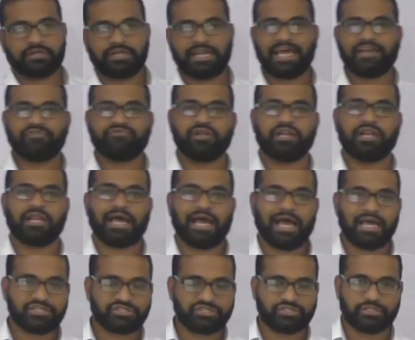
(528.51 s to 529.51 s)
Granville
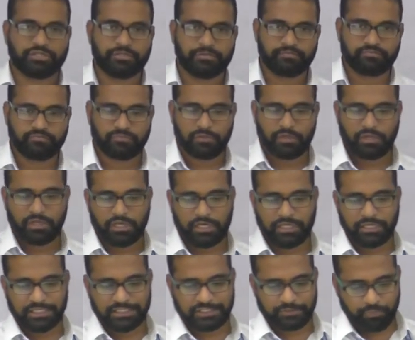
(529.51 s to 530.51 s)
Austin
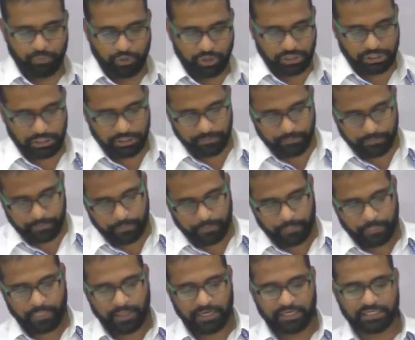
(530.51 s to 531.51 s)
in his book,
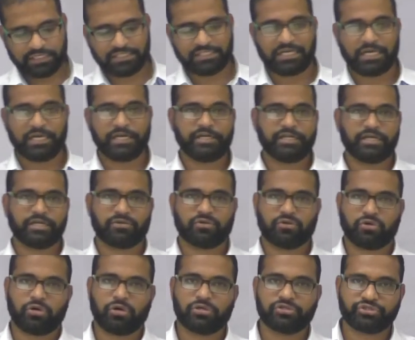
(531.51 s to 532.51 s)
that is the
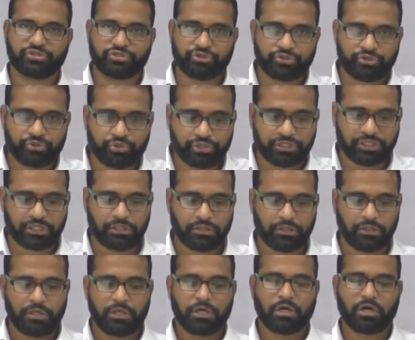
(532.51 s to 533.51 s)
Indian
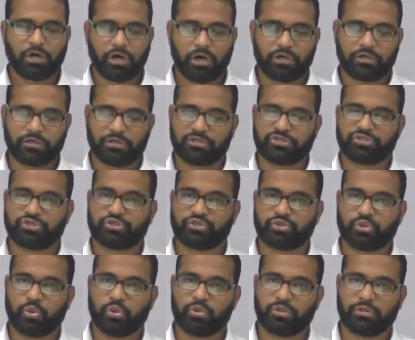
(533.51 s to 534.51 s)
Constitution,
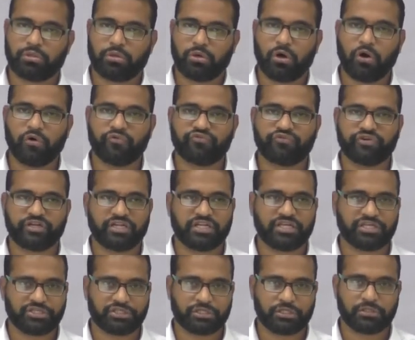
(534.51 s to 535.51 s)
Cornerstone of a
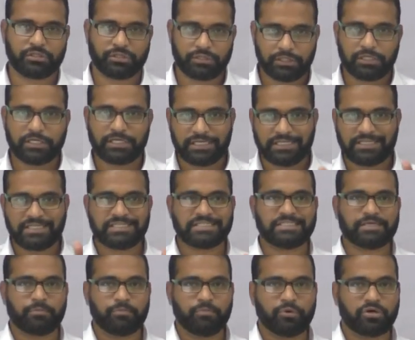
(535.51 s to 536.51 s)
Nation. It
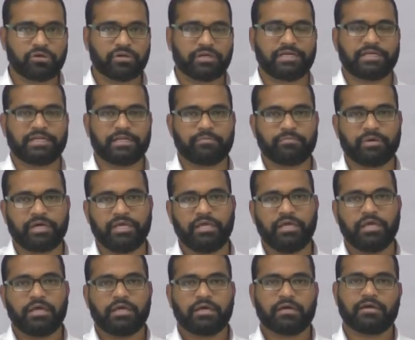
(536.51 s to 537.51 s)
is a book written by
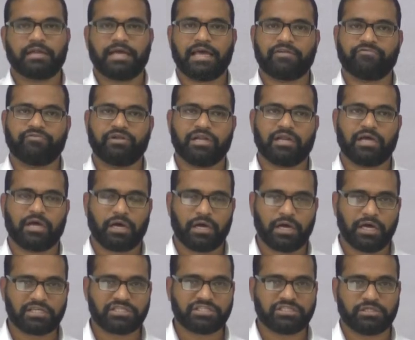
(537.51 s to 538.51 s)
Granville
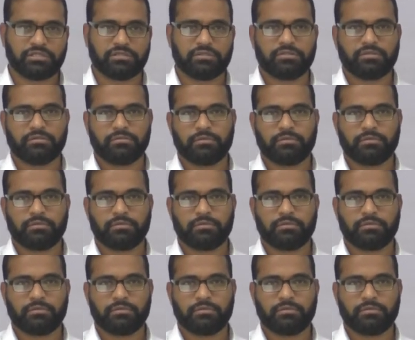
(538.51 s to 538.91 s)
Austin.